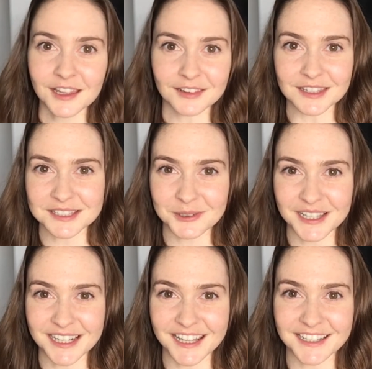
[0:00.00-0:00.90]
Let's go
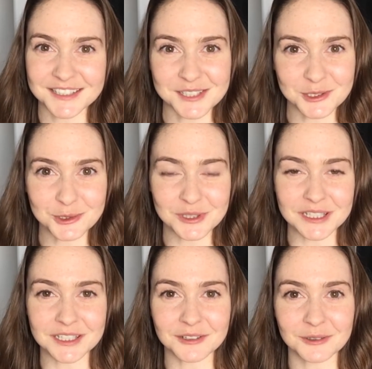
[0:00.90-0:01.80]
ahead and get into
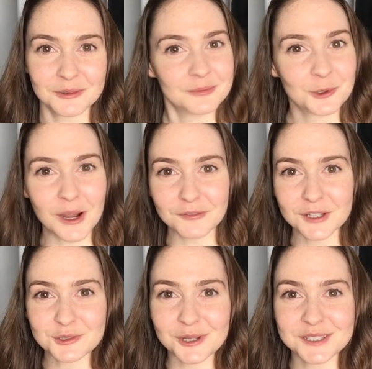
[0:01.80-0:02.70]
the
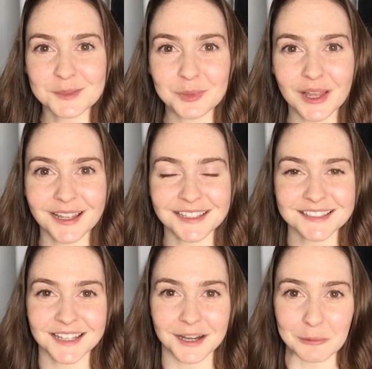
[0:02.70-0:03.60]
graphite drawing supplies
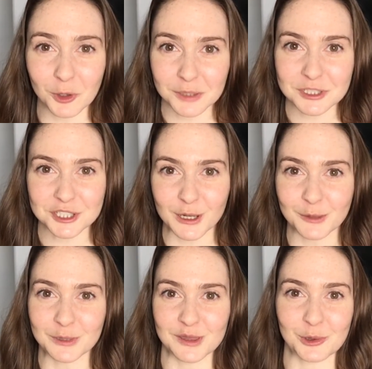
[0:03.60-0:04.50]
that I'm going to be sharing
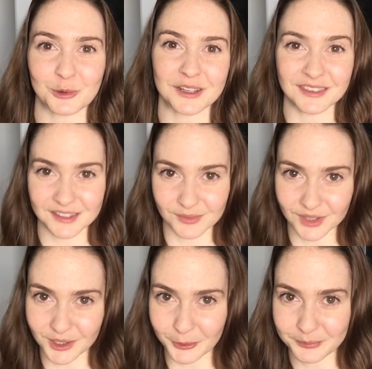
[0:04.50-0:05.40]
with you in this
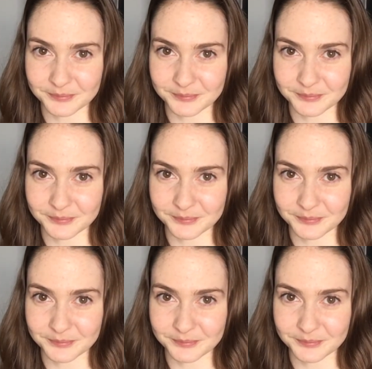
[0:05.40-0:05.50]
video.